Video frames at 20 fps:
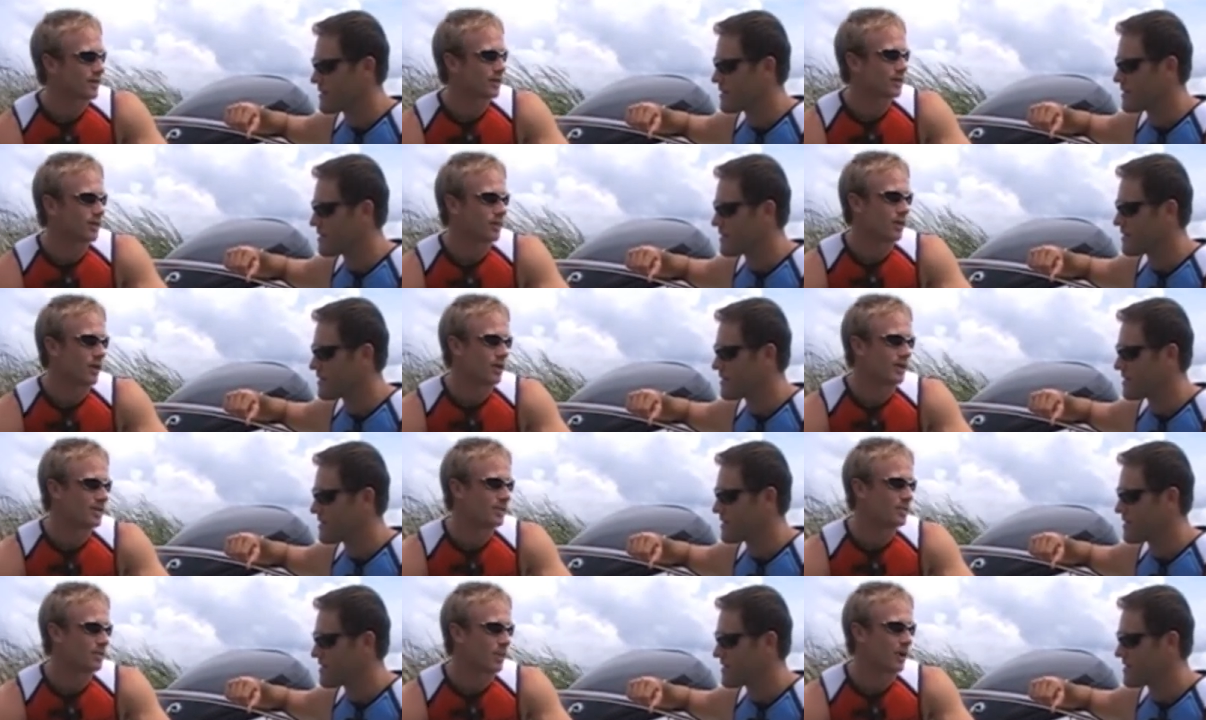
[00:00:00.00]
Speaker 1: yours and
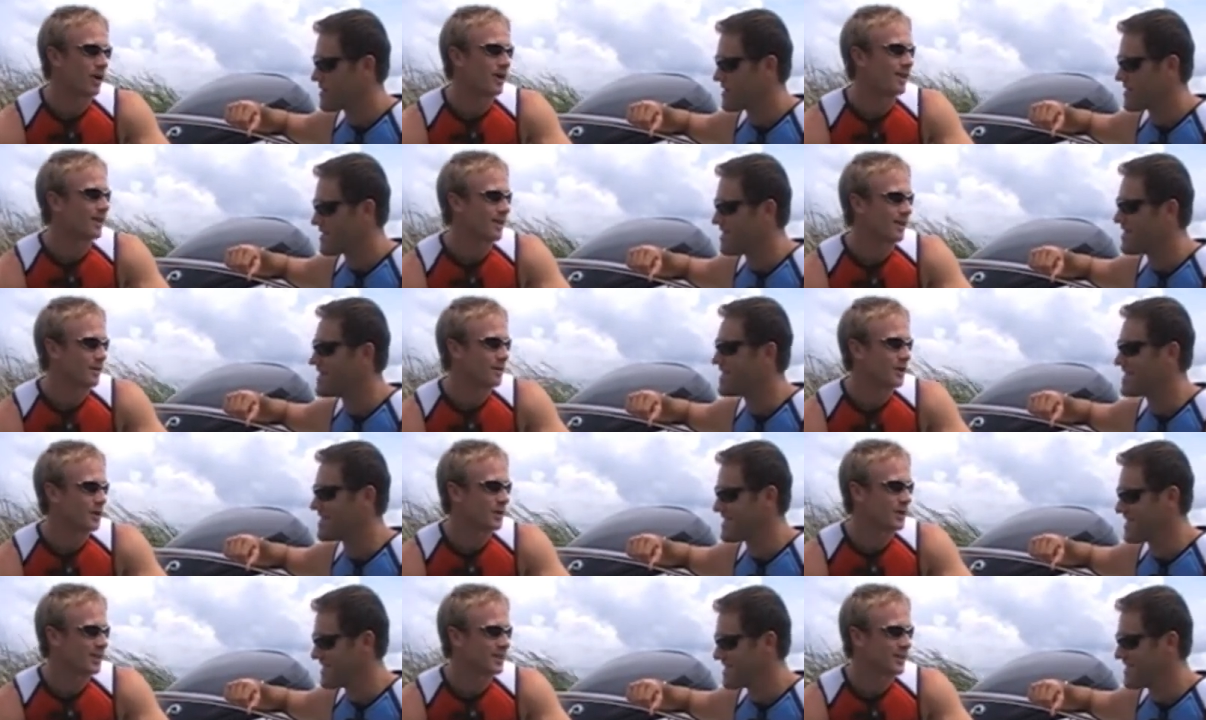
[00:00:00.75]
mine, but in a
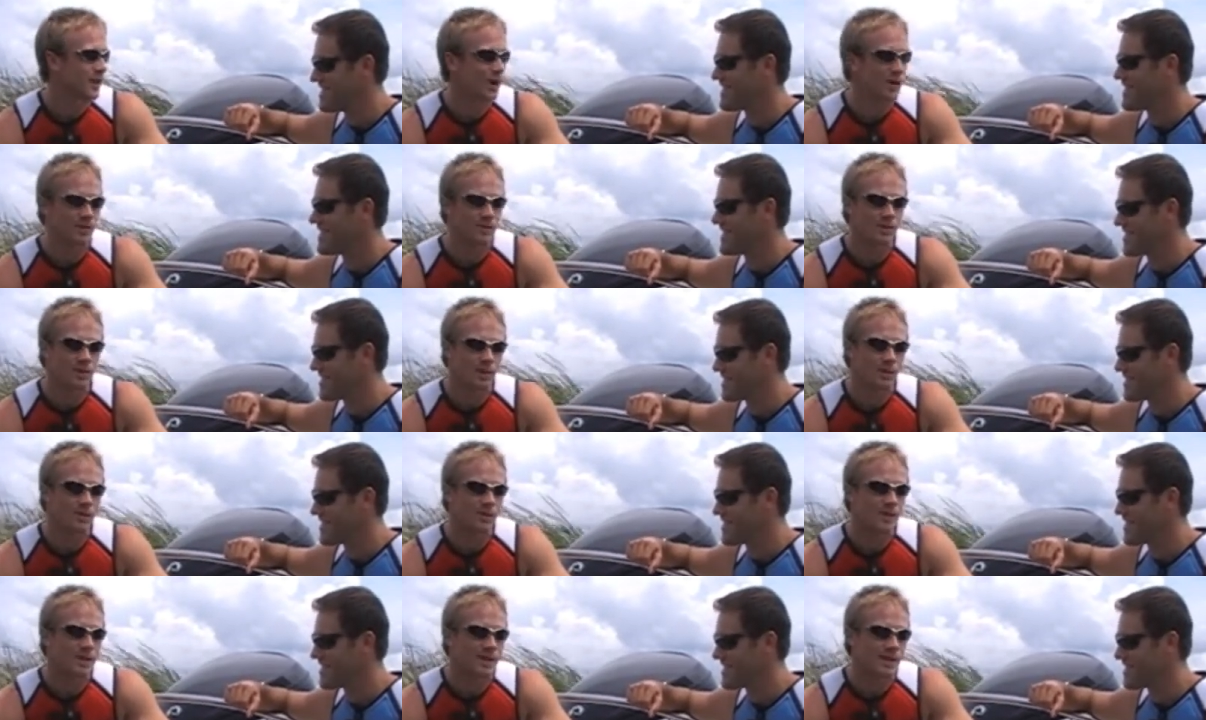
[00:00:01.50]
few years' time. So
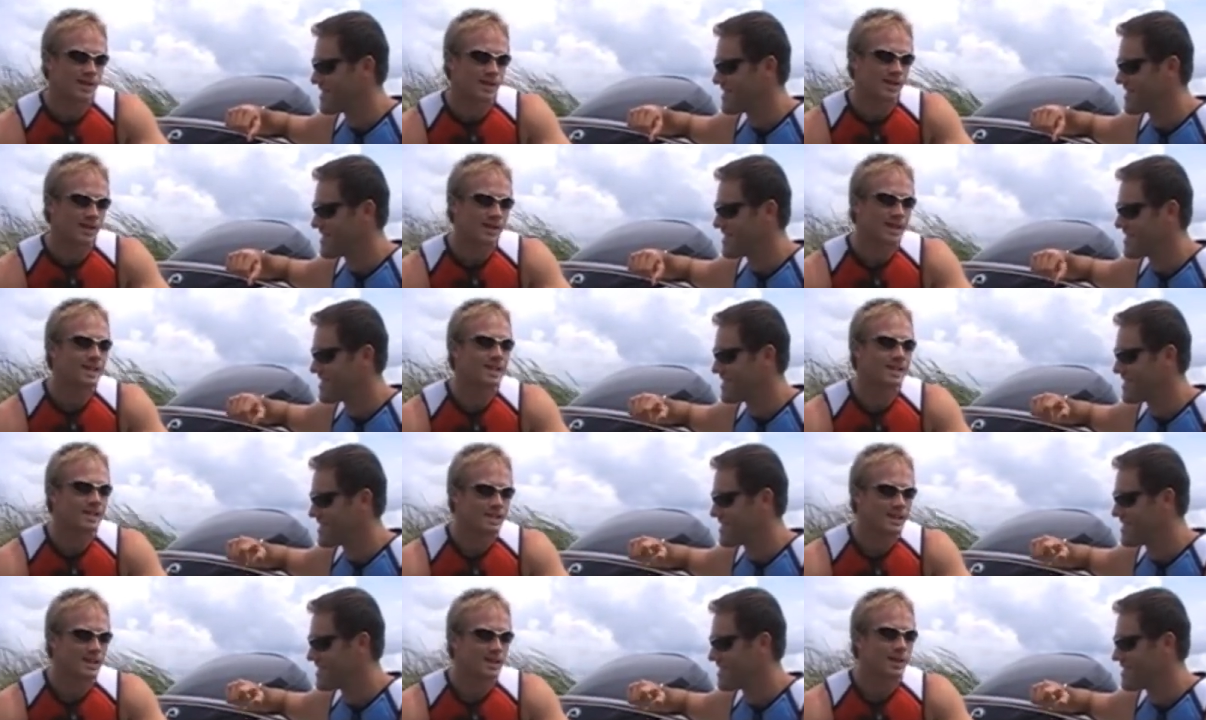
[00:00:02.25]
if we can,
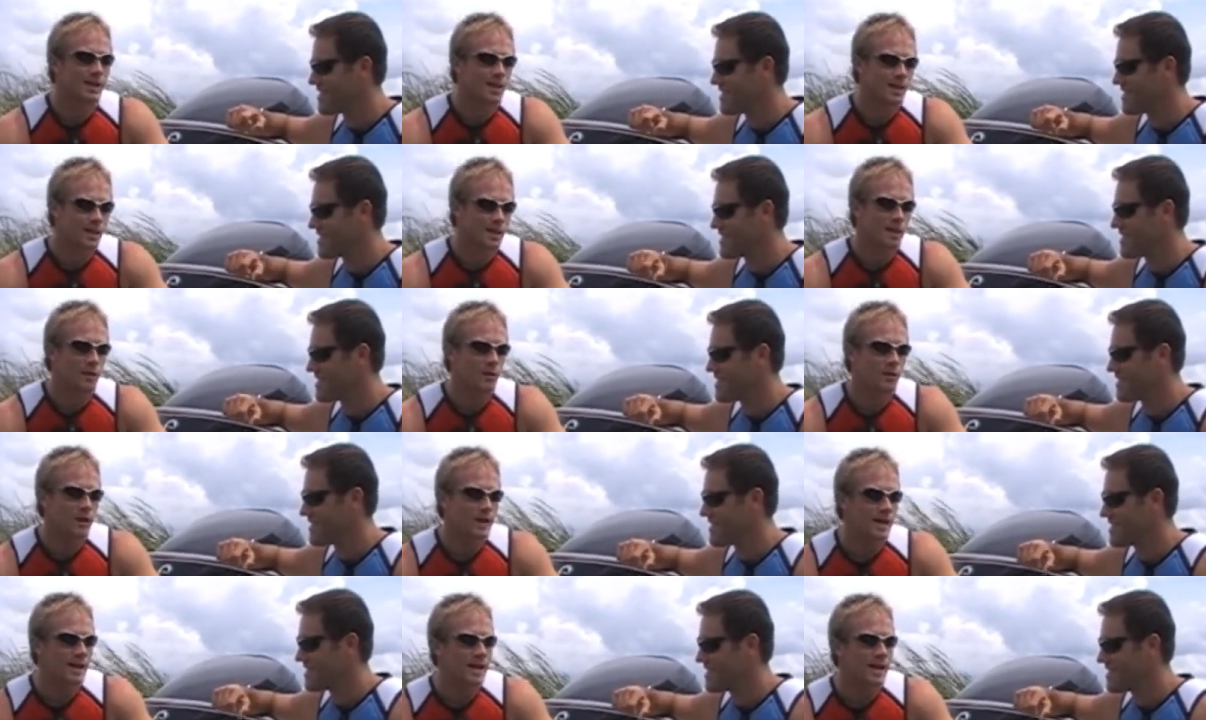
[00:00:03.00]
if
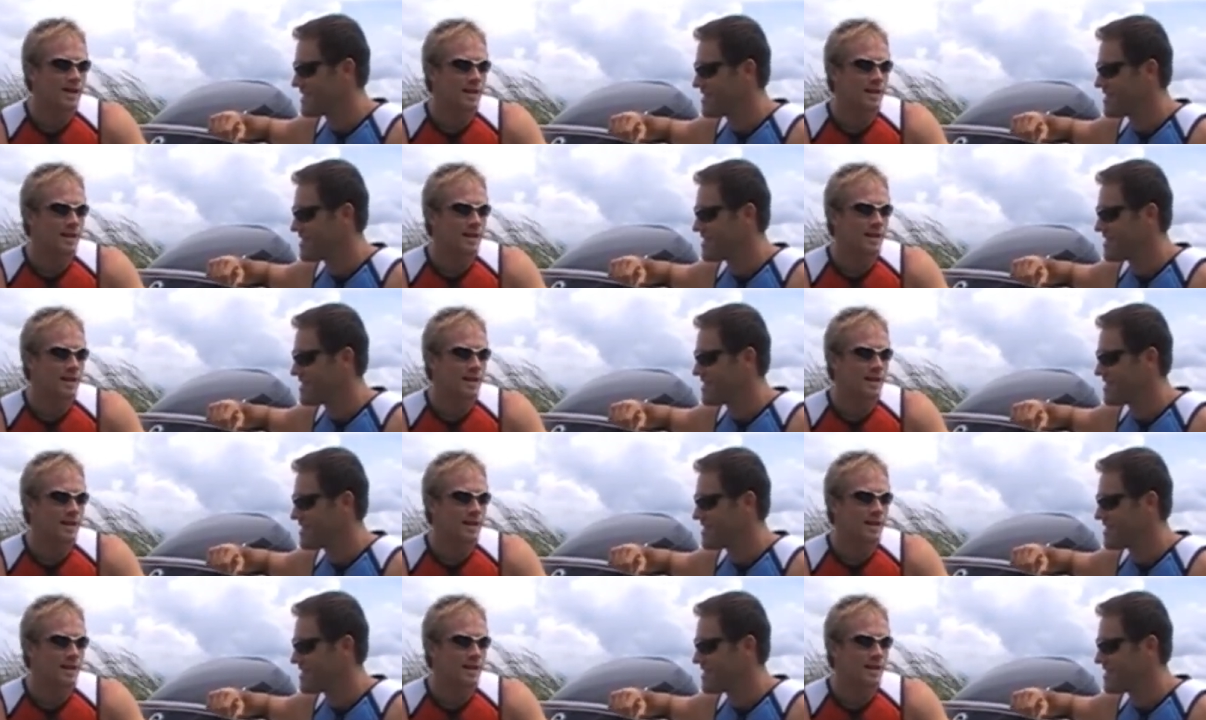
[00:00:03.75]
we can